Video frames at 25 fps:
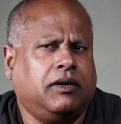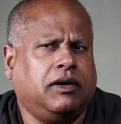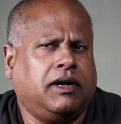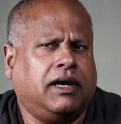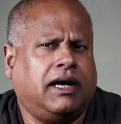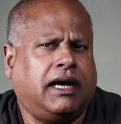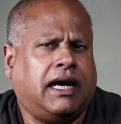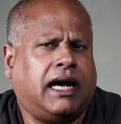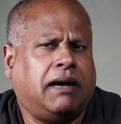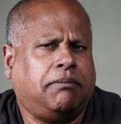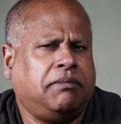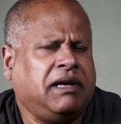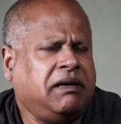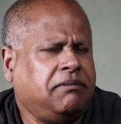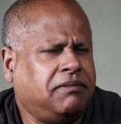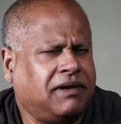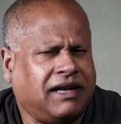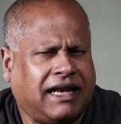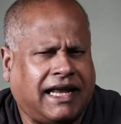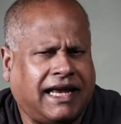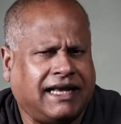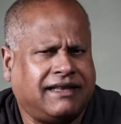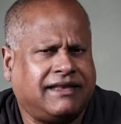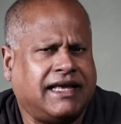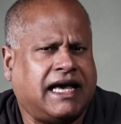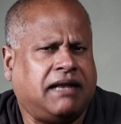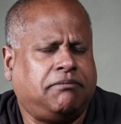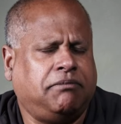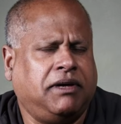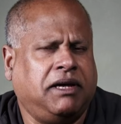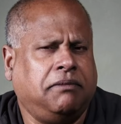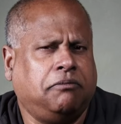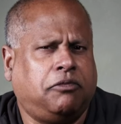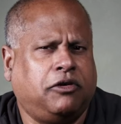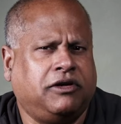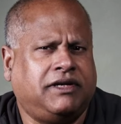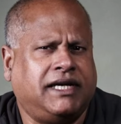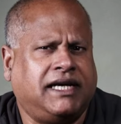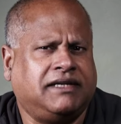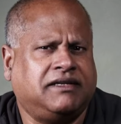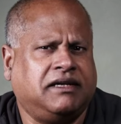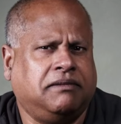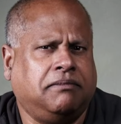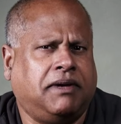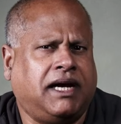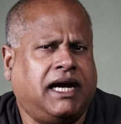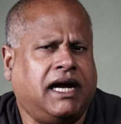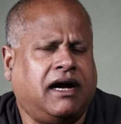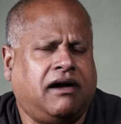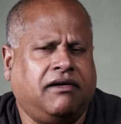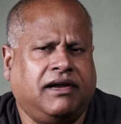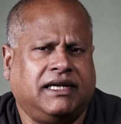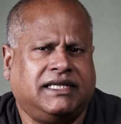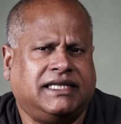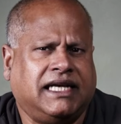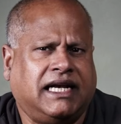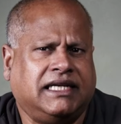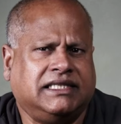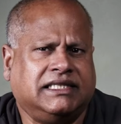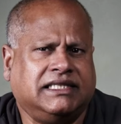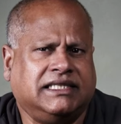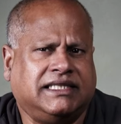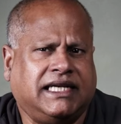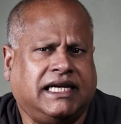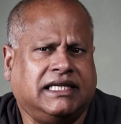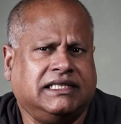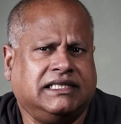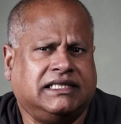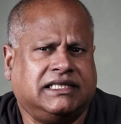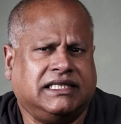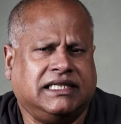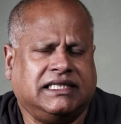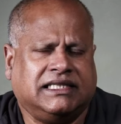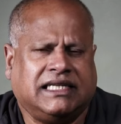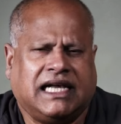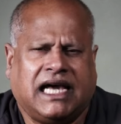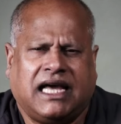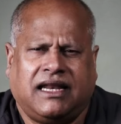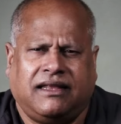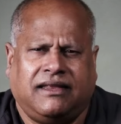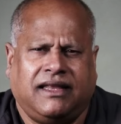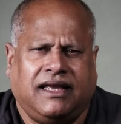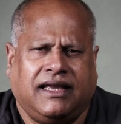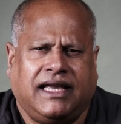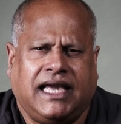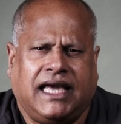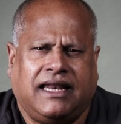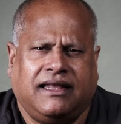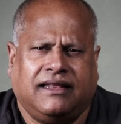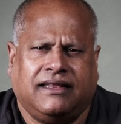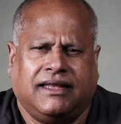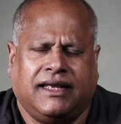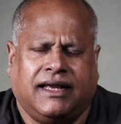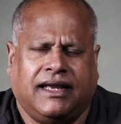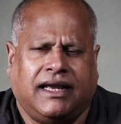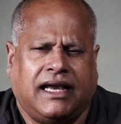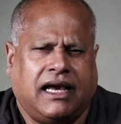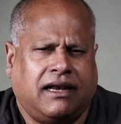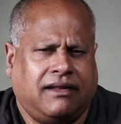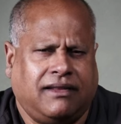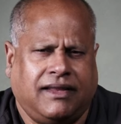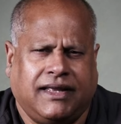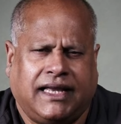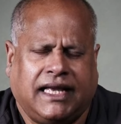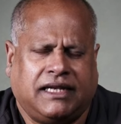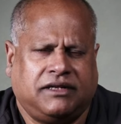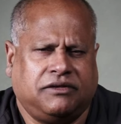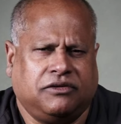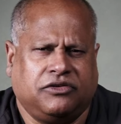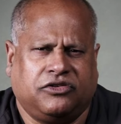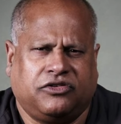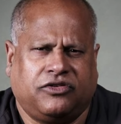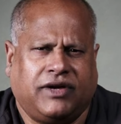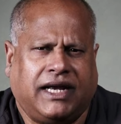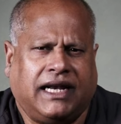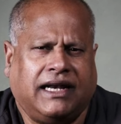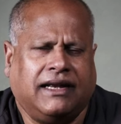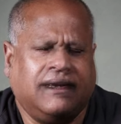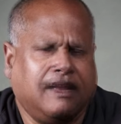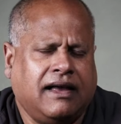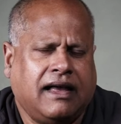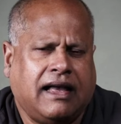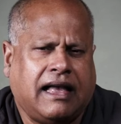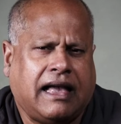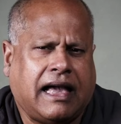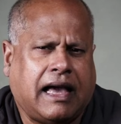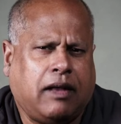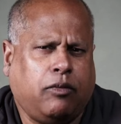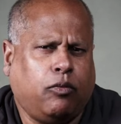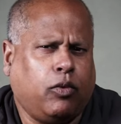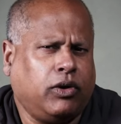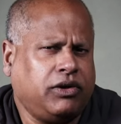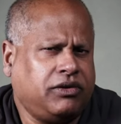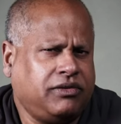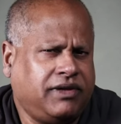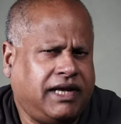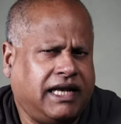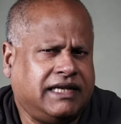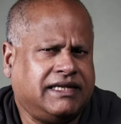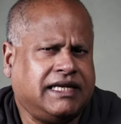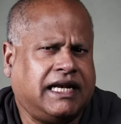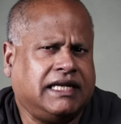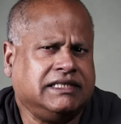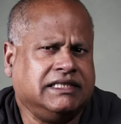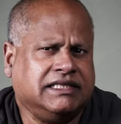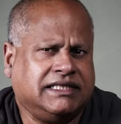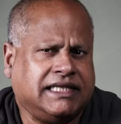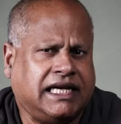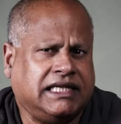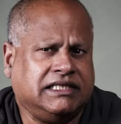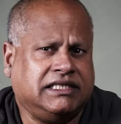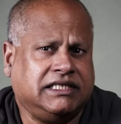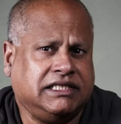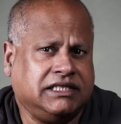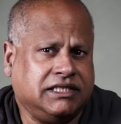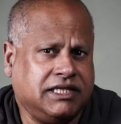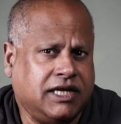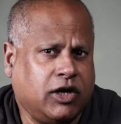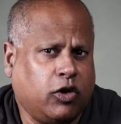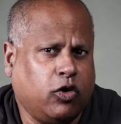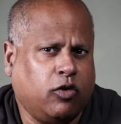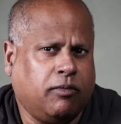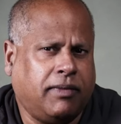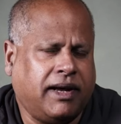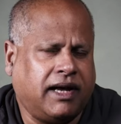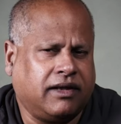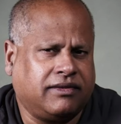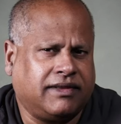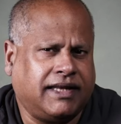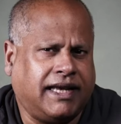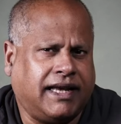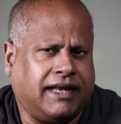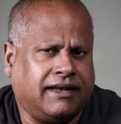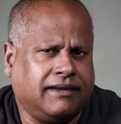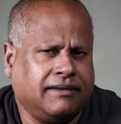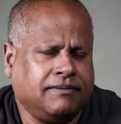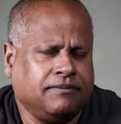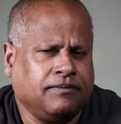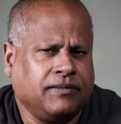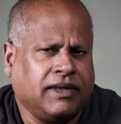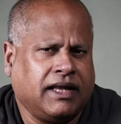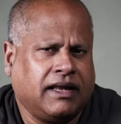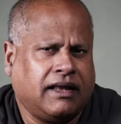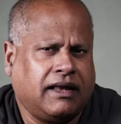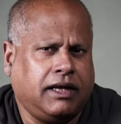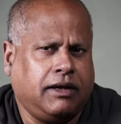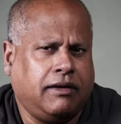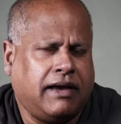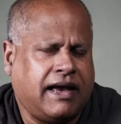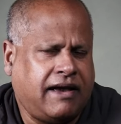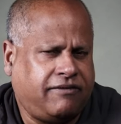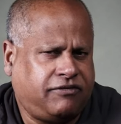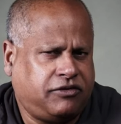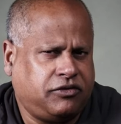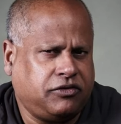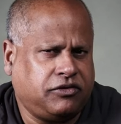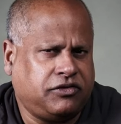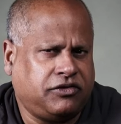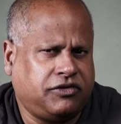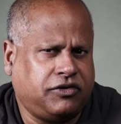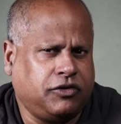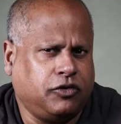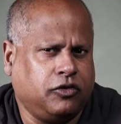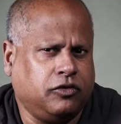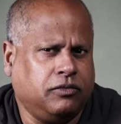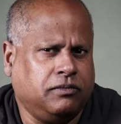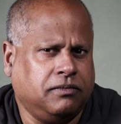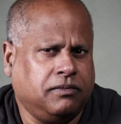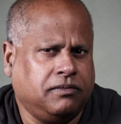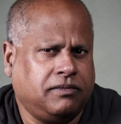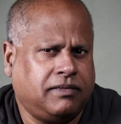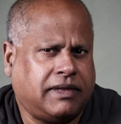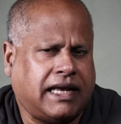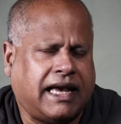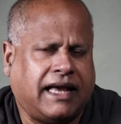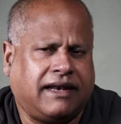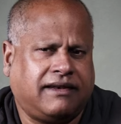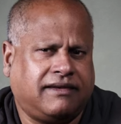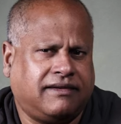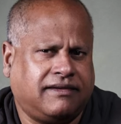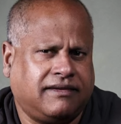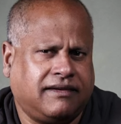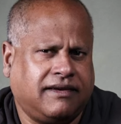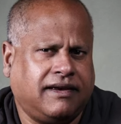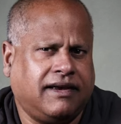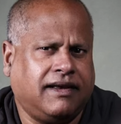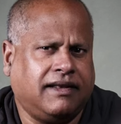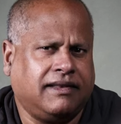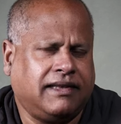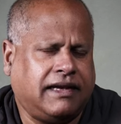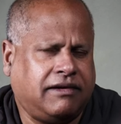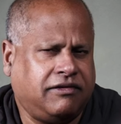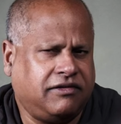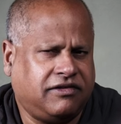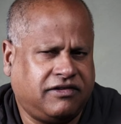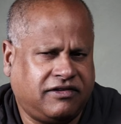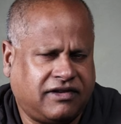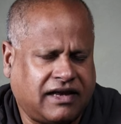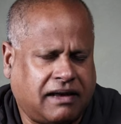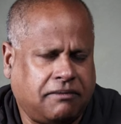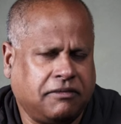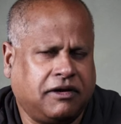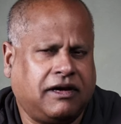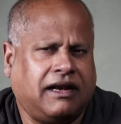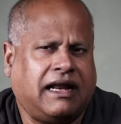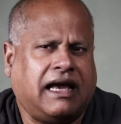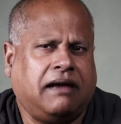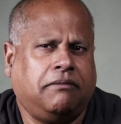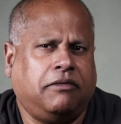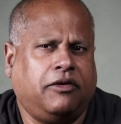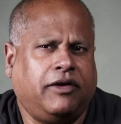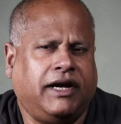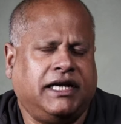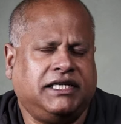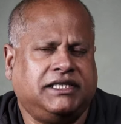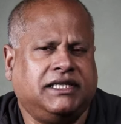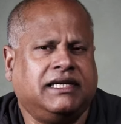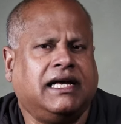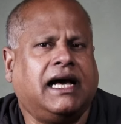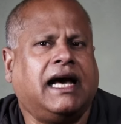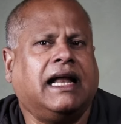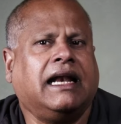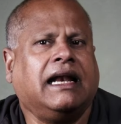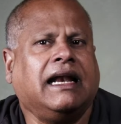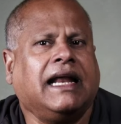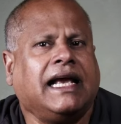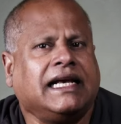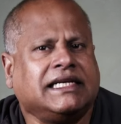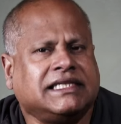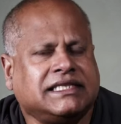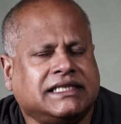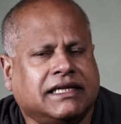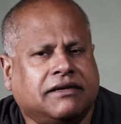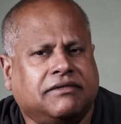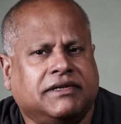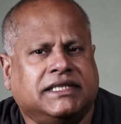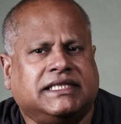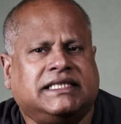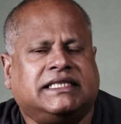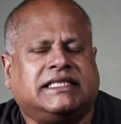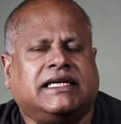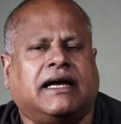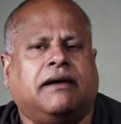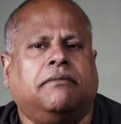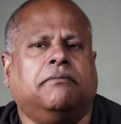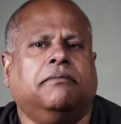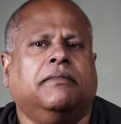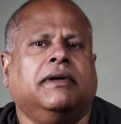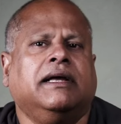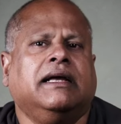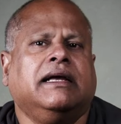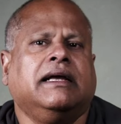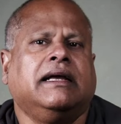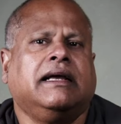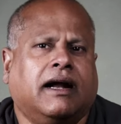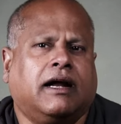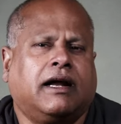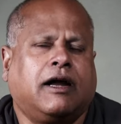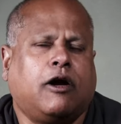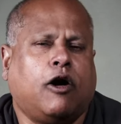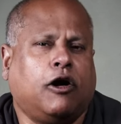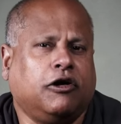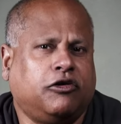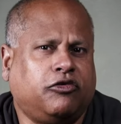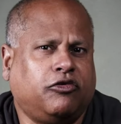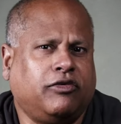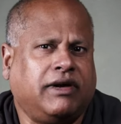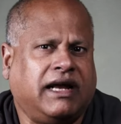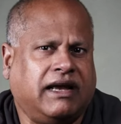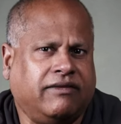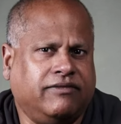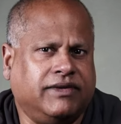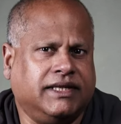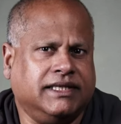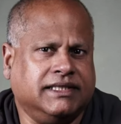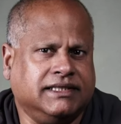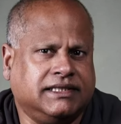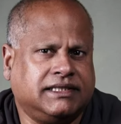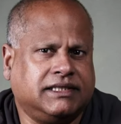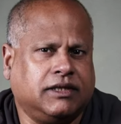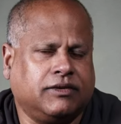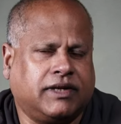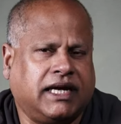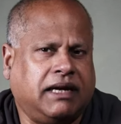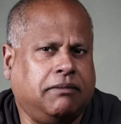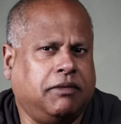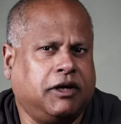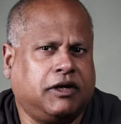are people like that being protected by our intelligence agencies? How did they get in there? How did they get to Australia? And what did the intelligence agencies know about that? You have to assume that there is some collaboration, unless there is some contrary evidence, okay?